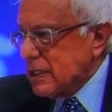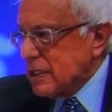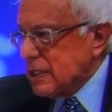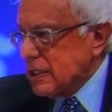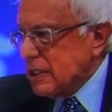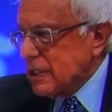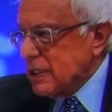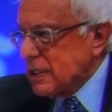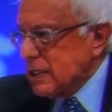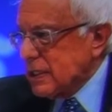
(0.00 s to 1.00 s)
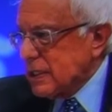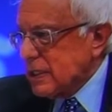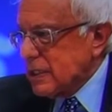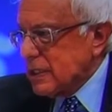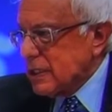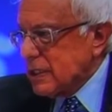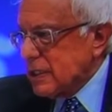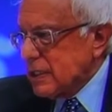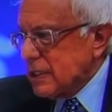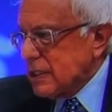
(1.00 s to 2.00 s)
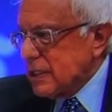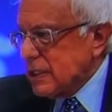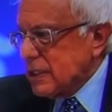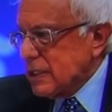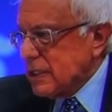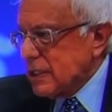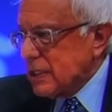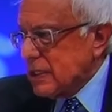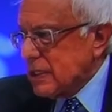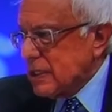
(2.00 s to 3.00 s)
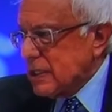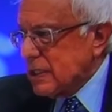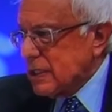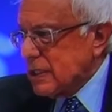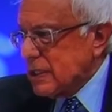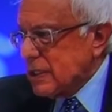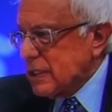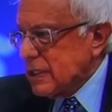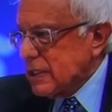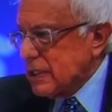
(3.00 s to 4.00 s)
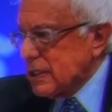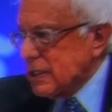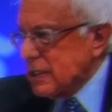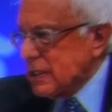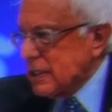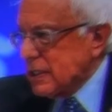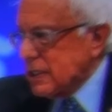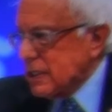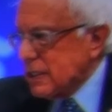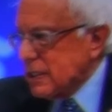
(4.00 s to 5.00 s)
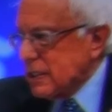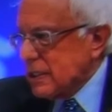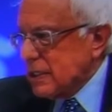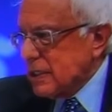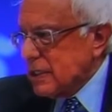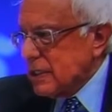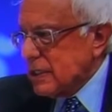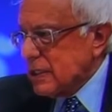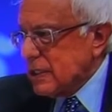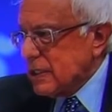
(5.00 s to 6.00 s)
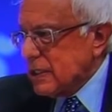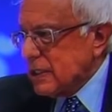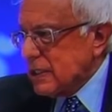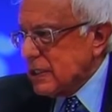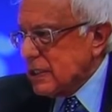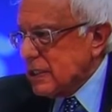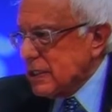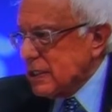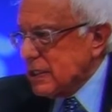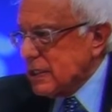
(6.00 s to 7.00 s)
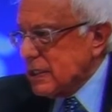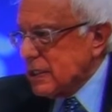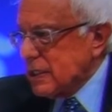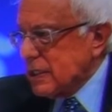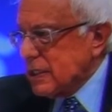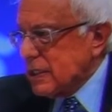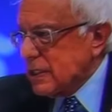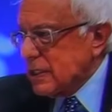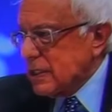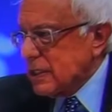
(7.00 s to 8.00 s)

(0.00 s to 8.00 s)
No words are spoken by the person on screen.